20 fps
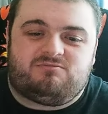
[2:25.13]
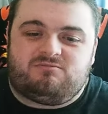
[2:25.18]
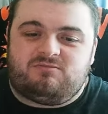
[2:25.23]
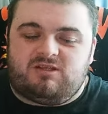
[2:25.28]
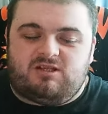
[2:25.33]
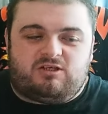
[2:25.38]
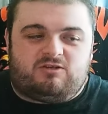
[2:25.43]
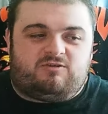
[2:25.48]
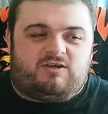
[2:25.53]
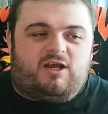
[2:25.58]

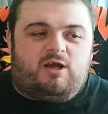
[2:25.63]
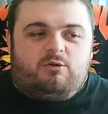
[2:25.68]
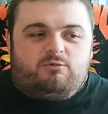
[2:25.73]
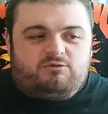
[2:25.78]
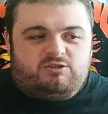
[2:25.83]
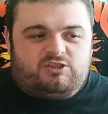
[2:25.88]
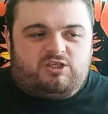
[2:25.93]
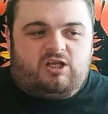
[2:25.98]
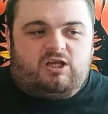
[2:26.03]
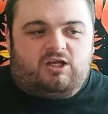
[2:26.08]
The
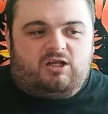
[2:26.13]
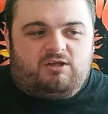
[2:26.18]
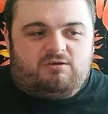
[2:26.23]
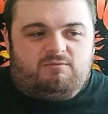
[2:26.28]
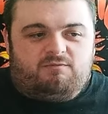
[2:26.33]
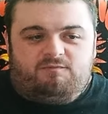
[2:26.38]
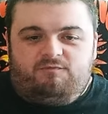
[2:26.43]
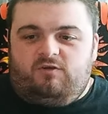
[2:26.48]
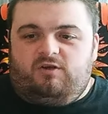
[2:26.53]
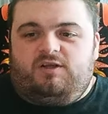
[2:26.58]
crowd start
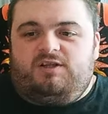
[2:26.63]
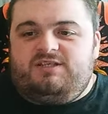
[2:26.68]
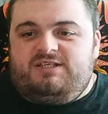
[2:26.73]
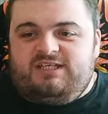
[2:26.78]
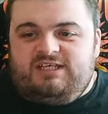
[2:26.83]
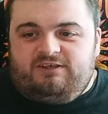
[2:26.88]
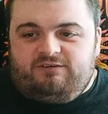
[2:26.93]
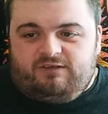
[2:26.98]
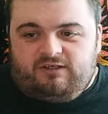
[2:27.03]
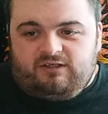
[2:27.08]

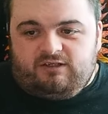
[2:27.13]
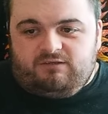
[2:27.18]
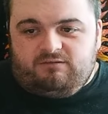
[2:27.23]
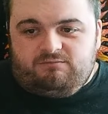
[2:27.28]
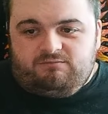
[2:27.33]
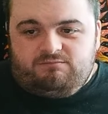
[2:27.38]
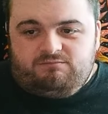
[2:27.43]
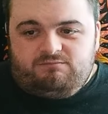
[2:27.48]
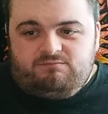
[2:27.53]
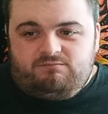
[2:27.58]
volunteering.
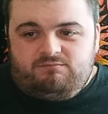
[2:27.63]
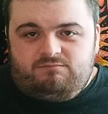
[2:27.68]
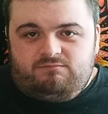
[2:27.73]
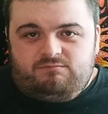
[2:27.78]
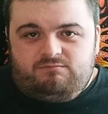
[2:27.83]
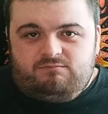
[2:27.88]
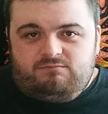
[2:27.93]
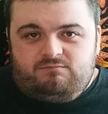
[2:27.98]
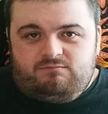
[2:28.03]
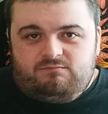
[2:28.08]

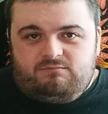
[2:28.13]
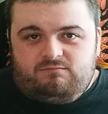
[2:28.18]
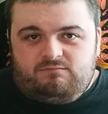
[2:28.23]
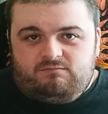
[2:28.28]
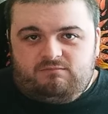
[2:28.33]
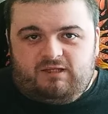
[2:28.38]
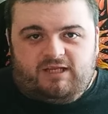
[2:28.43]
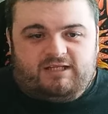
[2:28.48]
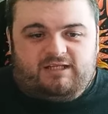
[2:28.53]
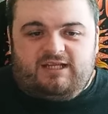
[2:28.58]

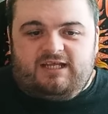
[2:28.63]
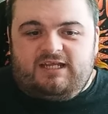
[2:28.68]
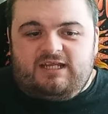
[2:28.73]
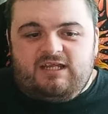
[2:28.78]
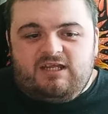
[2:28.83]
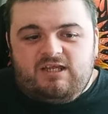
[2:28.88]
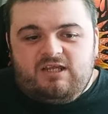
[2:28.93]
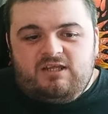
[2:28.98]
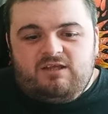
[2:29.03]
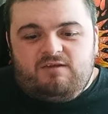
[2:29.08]
Like,
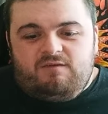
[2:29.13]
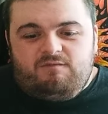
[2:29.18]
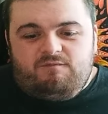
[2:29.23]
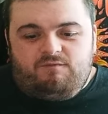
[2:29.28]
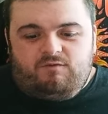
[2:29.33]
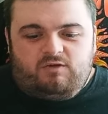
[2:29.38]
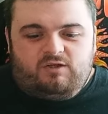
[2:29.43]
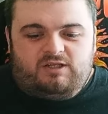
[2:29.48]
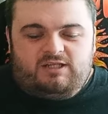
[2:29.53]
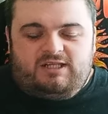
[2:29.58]
they
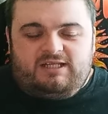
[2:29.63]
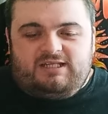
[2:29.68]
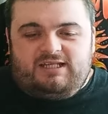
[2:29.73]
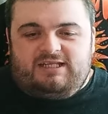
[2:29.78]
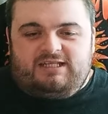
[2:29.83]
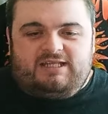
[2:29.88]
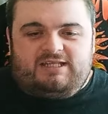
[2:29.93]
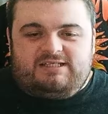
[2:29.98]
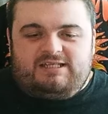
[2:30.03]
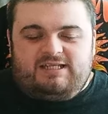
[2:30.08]

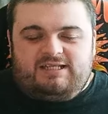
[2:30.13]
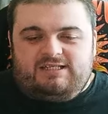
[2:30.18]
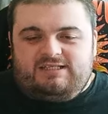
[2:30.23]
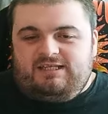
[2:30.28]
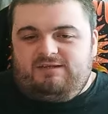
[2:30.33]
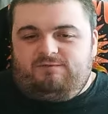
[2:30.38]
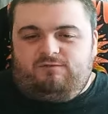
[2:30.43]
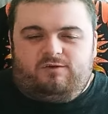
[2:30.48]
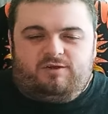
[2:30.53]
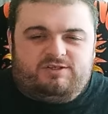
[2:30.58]
start
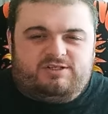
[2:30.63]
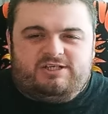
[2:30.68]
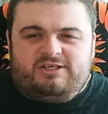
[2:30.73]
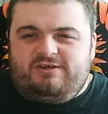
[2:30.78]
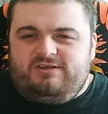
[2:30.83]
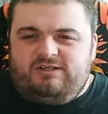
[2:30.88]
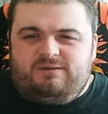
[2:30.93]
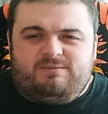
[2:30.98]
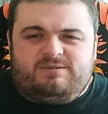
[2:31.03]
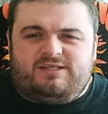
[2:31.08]

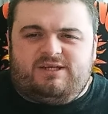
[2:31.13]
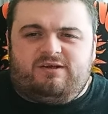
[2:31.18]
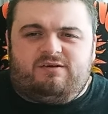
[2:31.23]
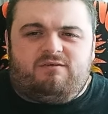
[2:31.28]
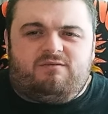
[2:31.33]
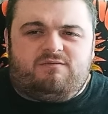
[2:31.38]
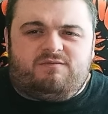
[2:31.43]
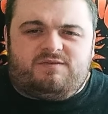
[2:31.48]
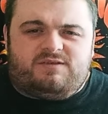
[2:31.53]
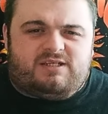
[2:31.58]
volunteering
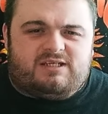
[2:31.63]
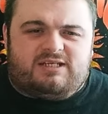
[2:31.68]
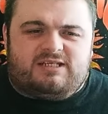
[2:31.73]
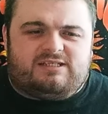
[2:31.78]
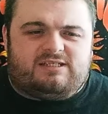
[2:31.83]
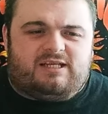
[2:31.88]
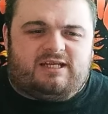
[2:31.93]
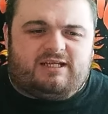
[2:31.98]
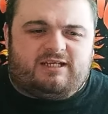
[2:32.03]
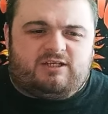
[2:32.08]
themselves, and
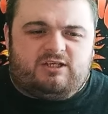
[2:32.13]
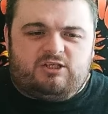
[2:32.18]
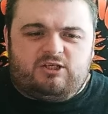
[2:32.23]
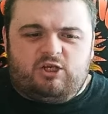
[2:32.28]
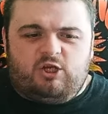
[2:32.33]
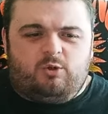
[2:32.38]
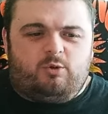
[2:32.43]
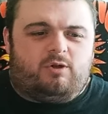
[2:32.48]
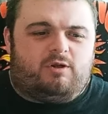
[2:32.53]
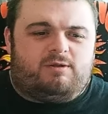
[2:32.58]
it's like, you
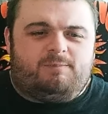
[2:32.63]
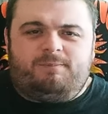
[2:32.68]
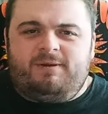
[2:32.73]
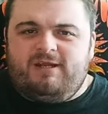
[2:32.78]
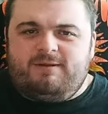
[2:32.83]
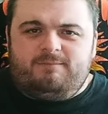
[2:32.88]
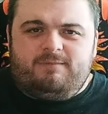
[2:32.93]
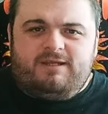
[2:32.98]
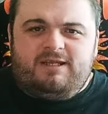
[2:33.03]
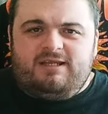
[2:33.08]
know what,
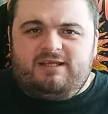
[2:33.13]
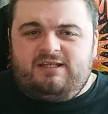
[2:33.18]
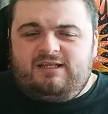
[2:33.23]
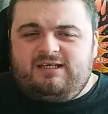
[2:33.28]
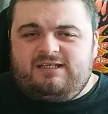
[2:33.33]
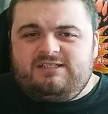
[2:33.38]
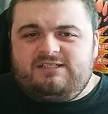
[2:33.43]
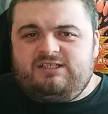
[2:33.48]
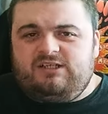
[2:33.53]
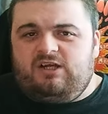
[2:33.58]
pick me,
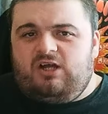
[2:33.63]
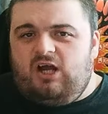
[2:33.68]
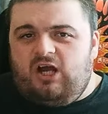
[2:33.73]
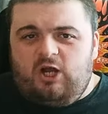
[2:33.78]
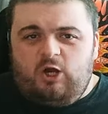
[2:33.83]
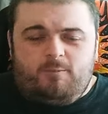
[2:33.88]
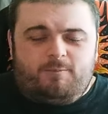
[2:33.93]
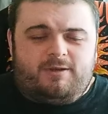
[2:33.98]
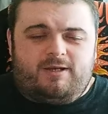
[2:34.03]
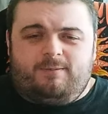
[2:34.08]
Alexia,
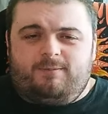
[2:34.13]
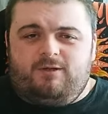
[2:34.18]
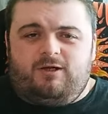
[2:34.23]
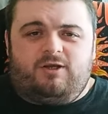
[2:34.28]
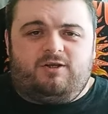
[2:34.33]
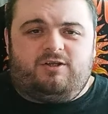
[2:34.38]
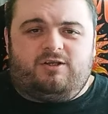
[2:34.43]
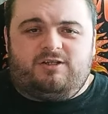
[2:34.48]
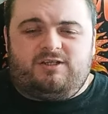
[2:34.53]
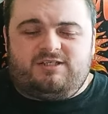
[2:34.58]
I'll be the
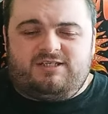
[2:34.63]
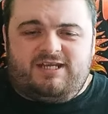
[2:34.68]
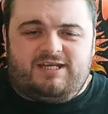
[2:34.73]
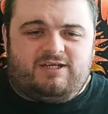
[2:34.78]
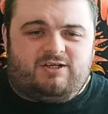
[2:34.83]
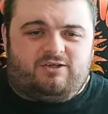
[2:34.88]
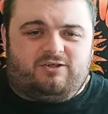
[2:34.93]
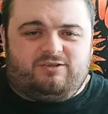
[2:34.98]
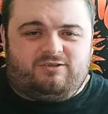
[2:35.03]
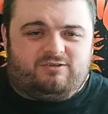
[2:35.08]
partner to
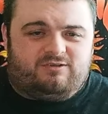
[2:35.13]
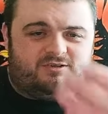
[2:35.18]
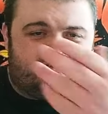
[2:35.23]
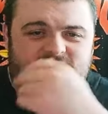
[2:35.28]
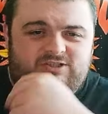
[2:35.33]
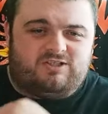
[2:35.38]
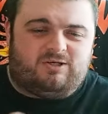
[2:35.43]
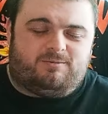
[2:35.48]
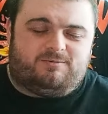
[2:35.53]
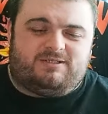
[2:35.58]
take on
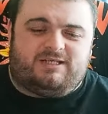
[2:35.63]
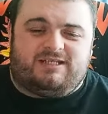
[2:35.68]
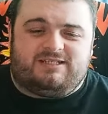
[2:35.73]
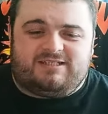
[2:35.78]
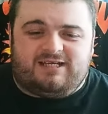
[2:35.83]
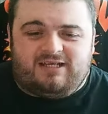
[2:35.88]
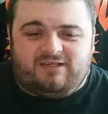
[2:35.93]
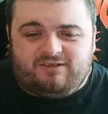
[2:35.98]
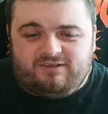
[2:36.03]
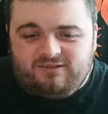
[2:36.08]
top tier
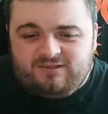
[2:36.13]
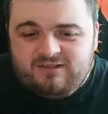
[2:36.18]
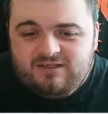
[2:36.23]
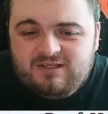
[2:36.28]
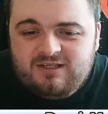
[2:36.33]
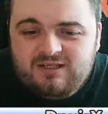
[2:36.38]
talent.